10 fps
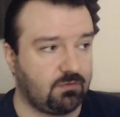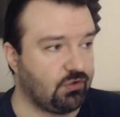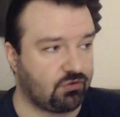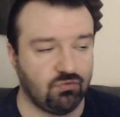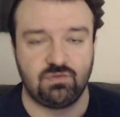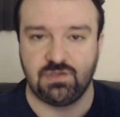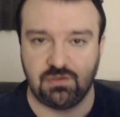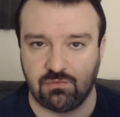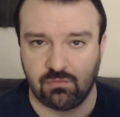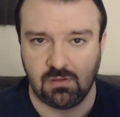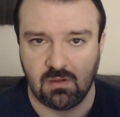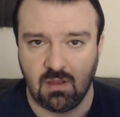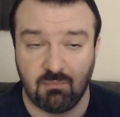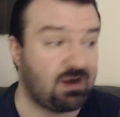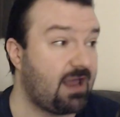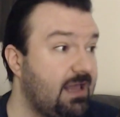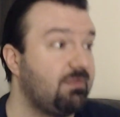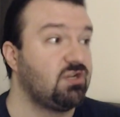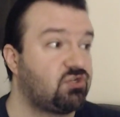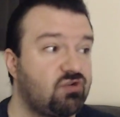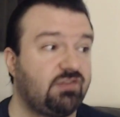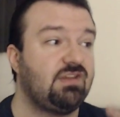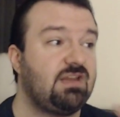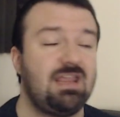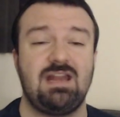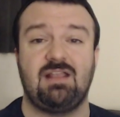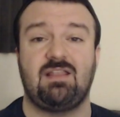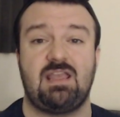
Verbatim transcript: the crew two, but I am interested in it.